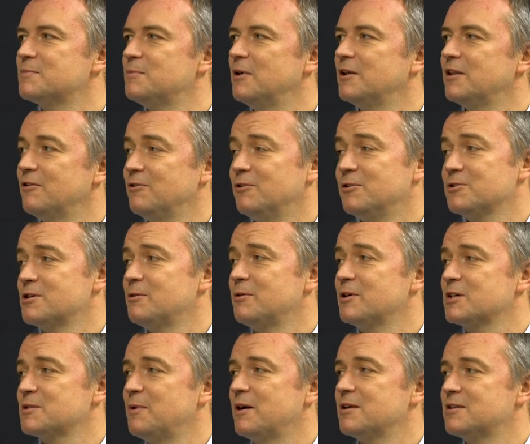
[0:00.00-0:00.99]
but they're also
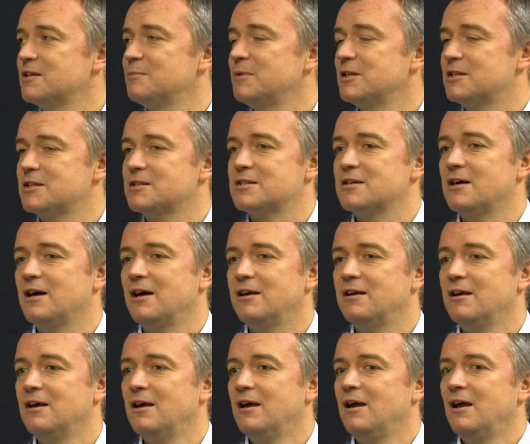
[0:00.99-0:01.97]
expecting me to say